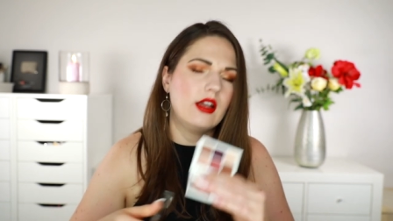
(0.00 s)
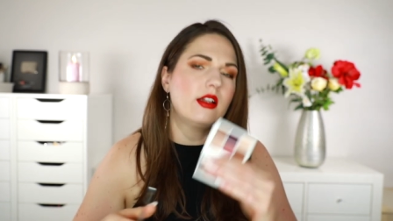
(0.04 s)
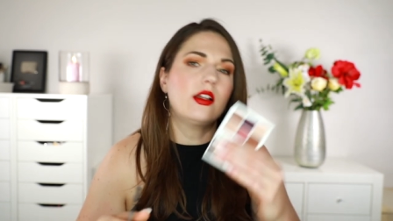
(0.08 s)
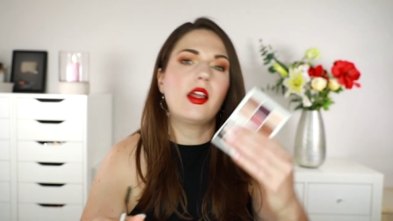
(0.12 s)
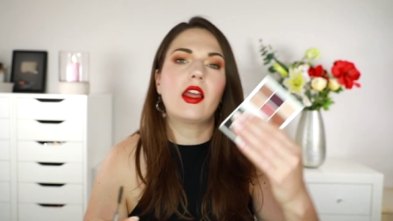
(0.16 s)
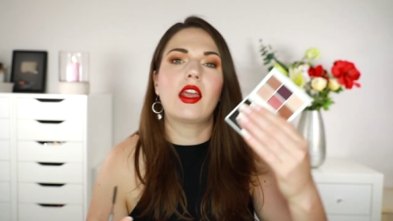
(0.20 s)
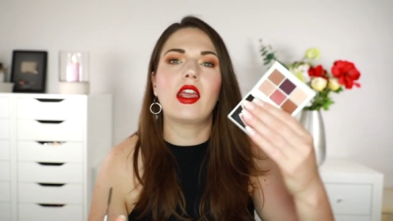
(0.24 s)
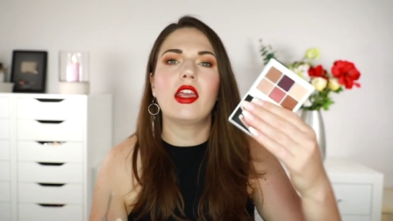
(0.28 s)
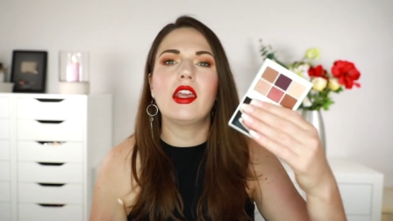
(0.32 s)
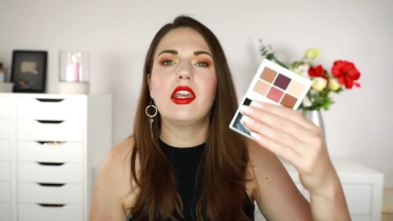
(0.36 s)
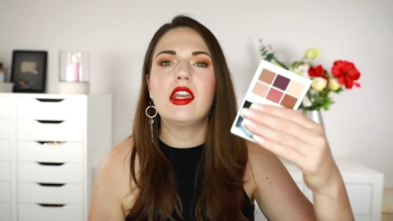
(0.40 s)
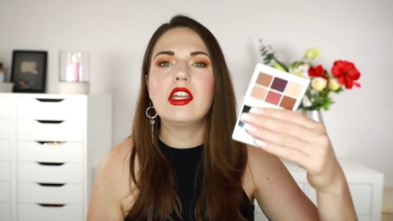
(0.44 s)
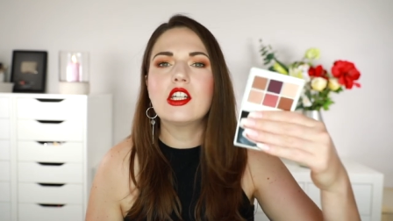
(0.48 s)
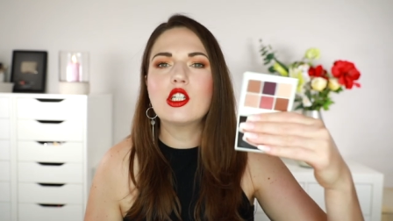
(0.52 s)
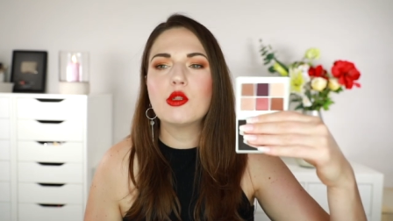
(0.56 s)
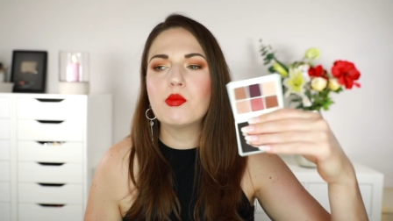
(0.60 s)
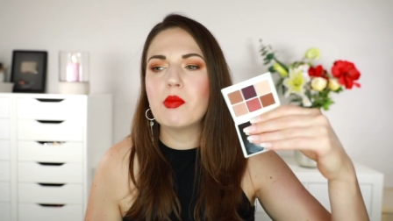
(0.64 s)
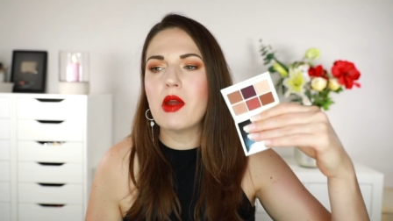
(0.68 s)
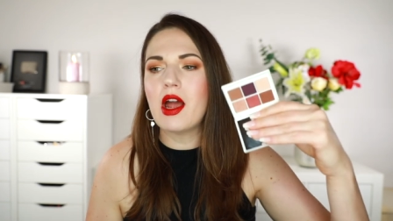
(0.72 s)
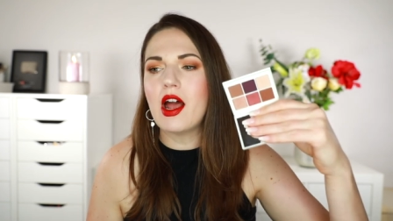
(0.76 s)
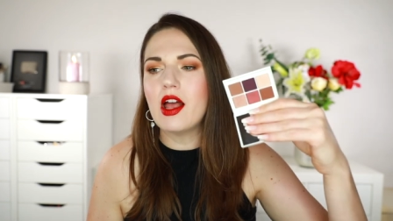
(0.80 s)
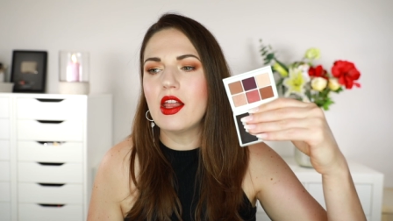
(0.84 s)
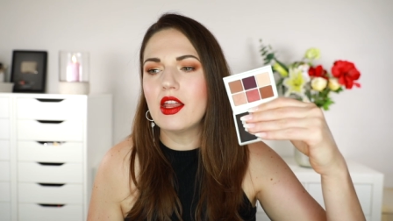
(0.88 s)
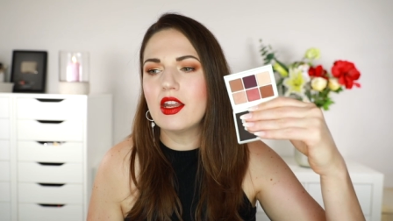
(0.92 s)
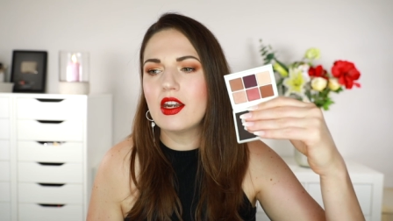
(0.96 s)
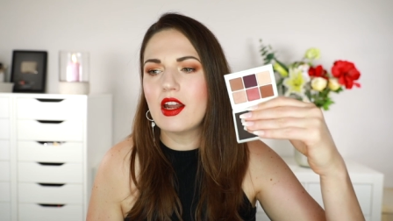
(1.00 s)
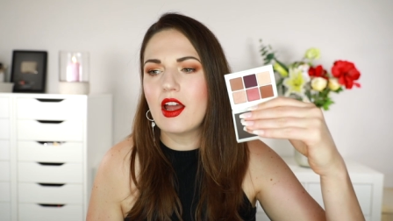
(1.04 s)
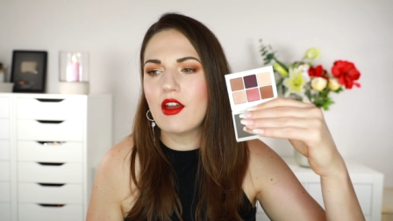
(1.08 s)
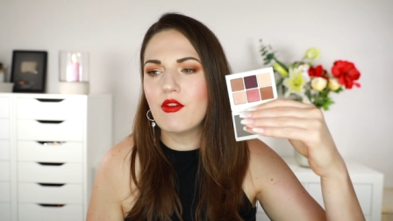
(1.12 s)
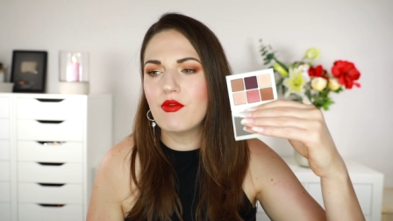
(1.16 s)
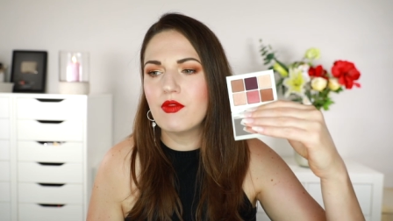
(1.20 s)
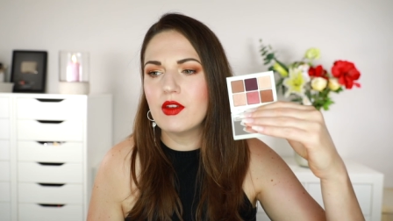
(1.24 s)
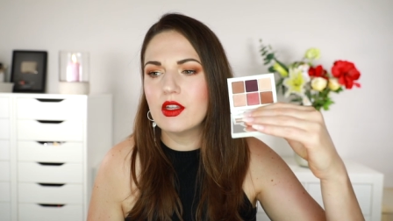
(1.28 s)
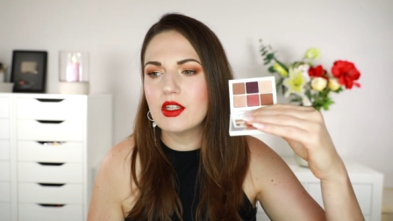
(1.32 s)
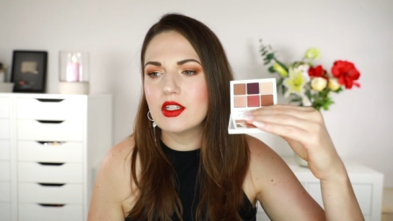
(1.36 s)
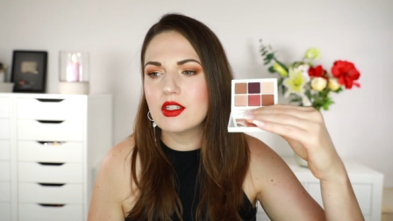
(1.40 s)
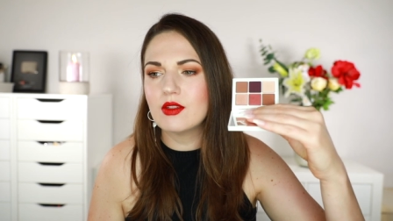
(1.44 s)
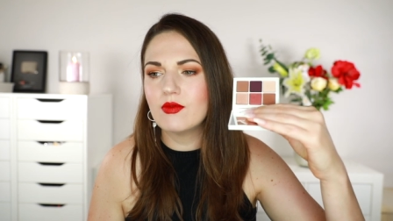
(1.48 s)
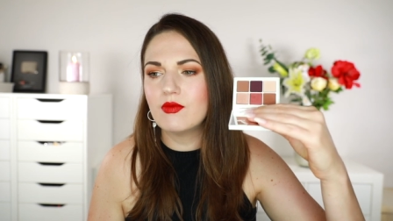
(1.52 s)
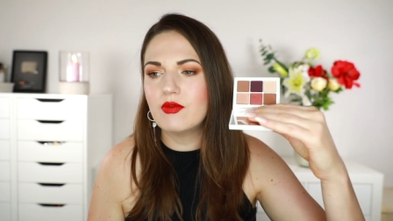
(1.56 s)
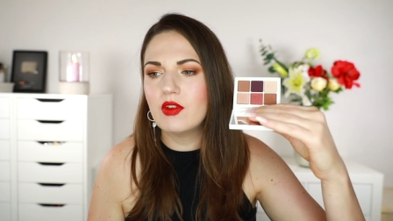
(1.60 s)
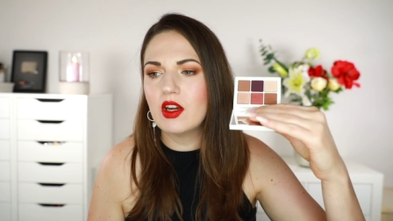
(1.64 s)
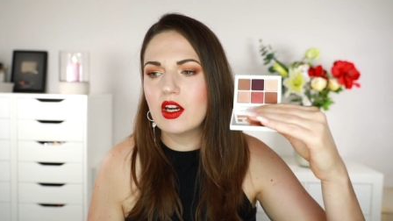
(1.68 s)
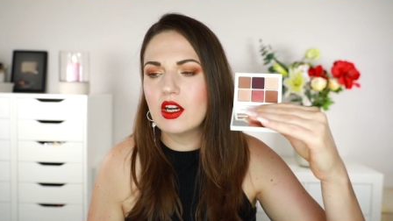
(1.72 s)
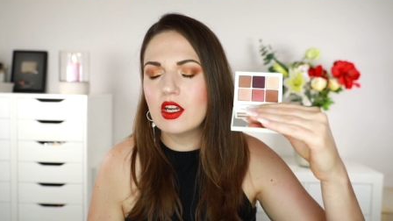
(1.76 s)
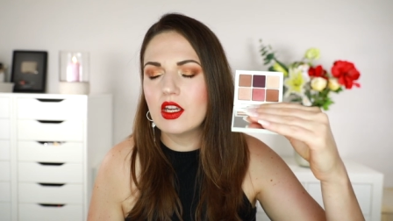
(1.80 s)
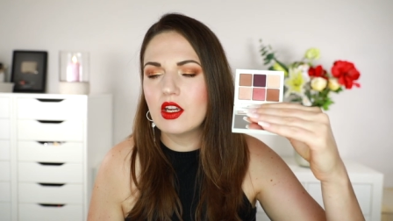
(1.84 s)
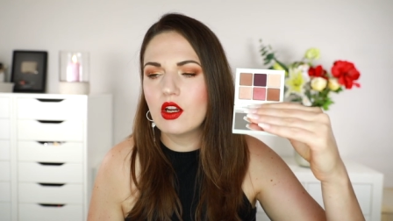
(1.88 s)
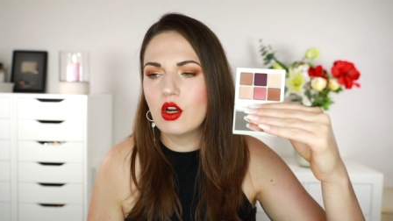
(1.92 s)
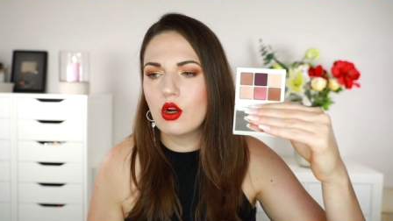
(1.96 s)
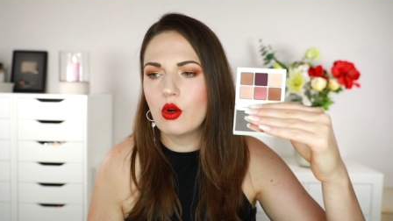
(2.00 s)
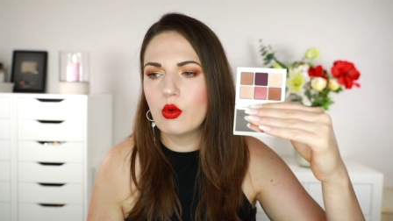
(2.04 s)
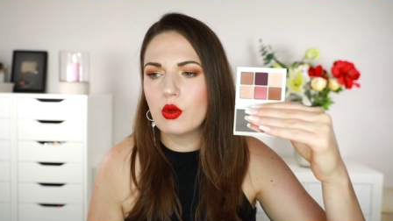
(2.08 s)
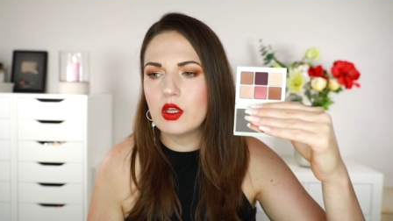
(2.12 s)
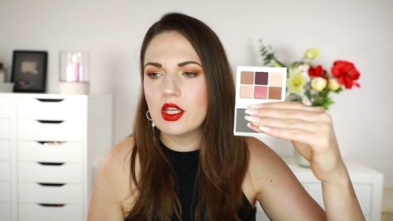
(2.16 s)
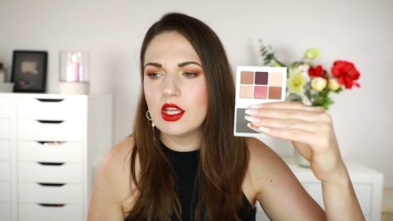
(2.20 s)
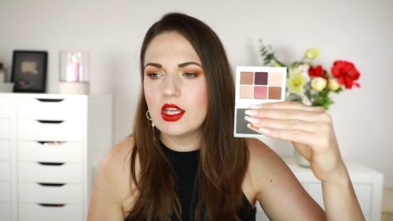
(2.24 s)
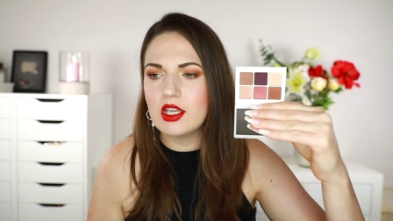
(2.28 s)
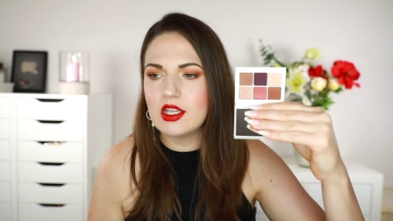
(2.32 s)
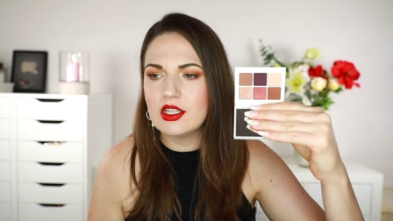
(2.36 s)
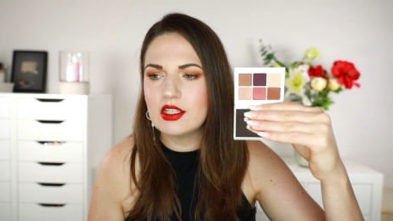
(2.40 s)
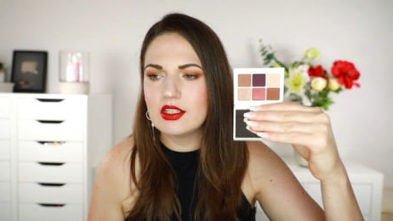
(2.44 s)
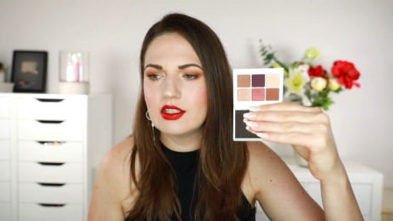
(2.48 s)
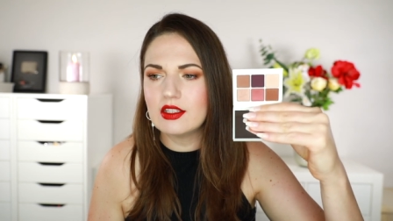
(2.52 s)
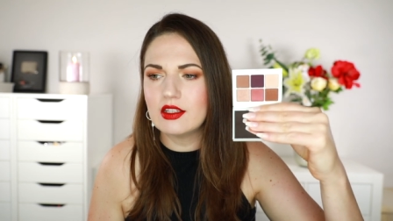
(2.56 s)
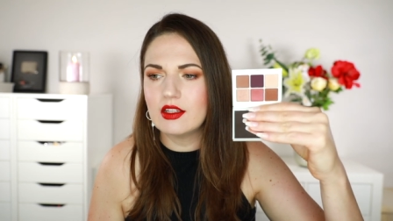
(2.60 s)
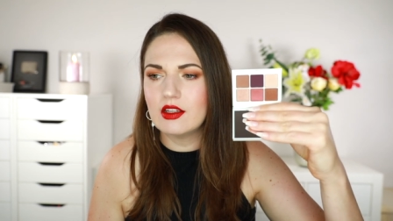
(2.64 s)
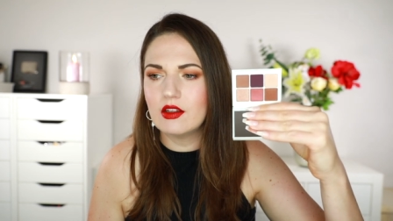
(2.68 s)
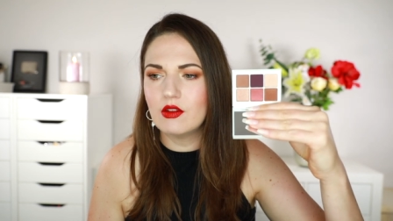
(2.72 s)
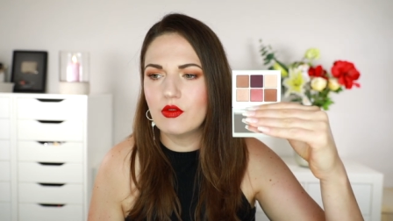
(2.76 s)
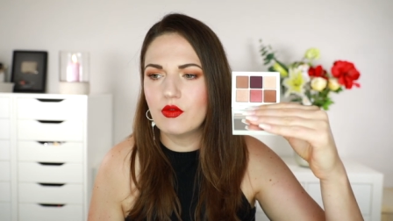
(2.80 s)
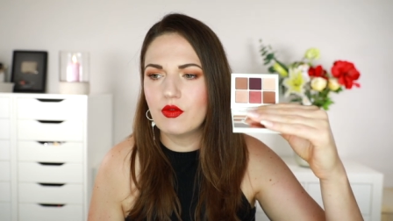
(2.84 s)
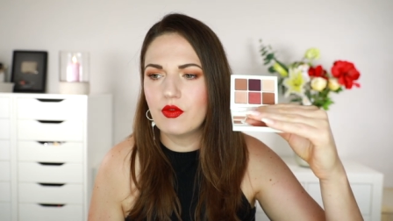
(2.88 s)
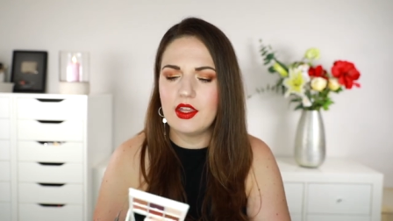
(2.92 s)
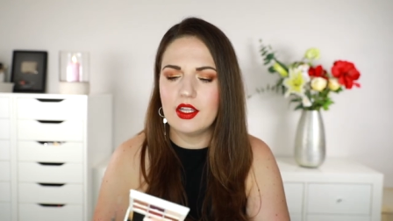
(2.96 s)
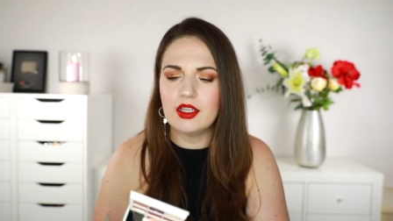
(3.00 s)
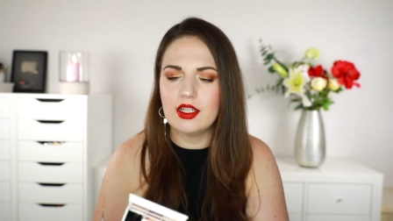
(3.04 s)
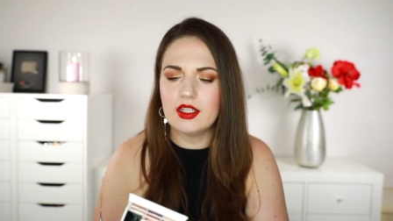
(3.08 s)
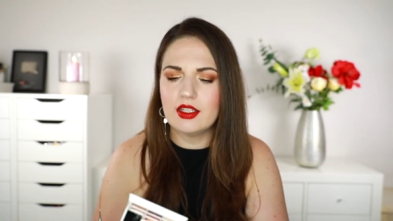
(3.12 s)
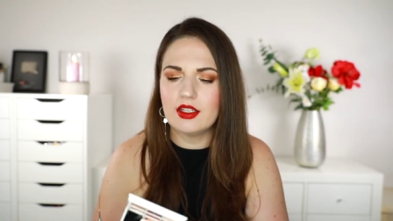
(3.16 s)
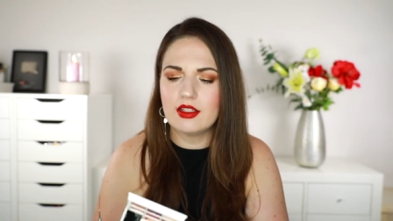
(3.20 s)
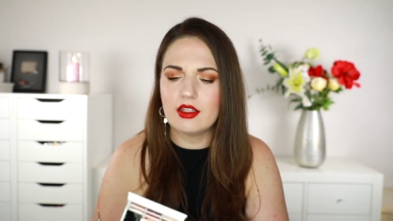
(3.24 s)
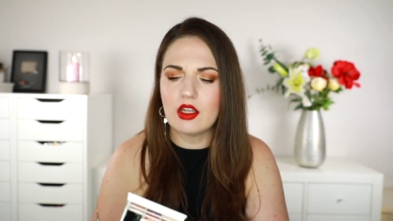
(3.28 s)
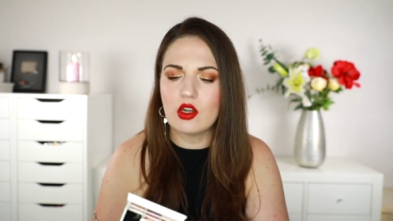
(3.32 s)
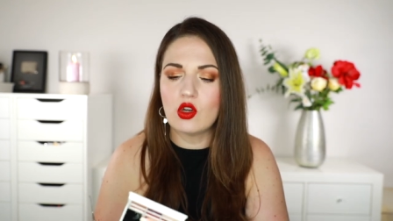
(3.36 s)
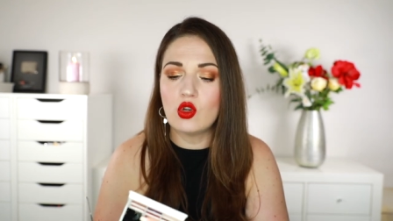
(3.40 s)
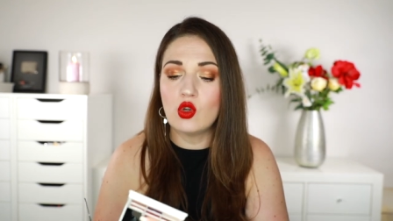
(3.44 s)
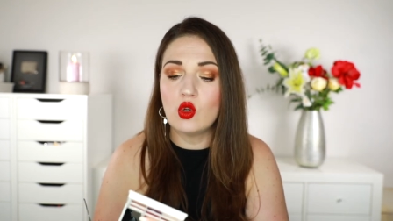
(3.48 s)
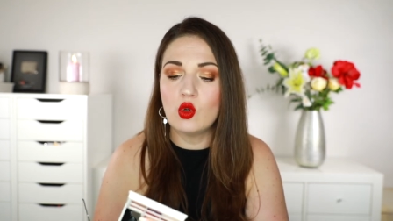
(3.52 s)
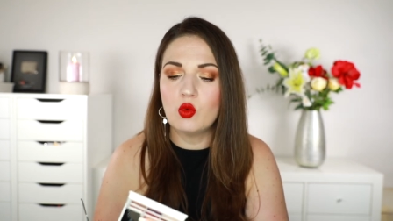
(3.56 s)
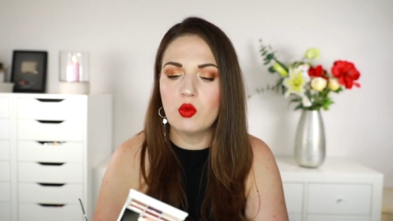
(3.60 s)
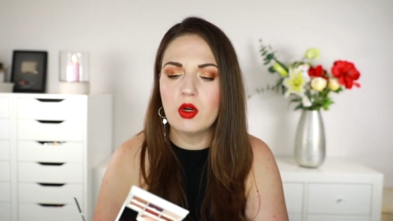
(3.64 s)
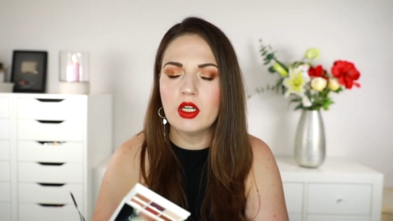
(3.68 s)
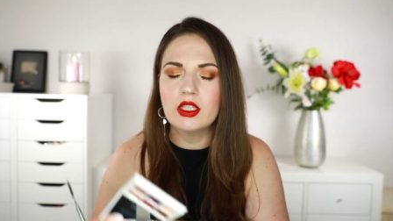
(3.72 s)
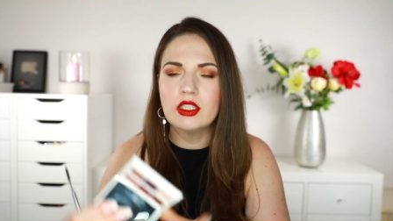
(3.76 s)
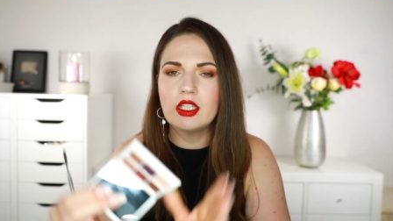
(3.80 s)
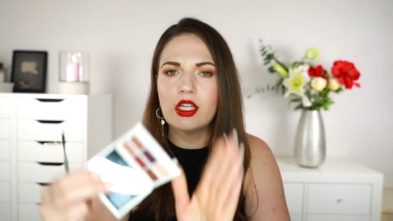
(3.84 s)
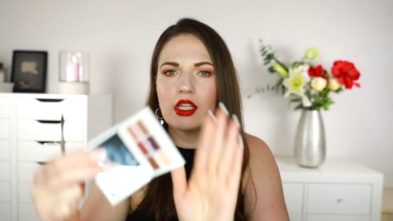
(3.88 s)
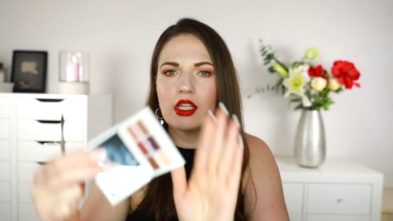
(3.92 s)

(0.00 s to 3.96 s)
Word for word: Like each palette I feel is very cohesive. I think this is a new one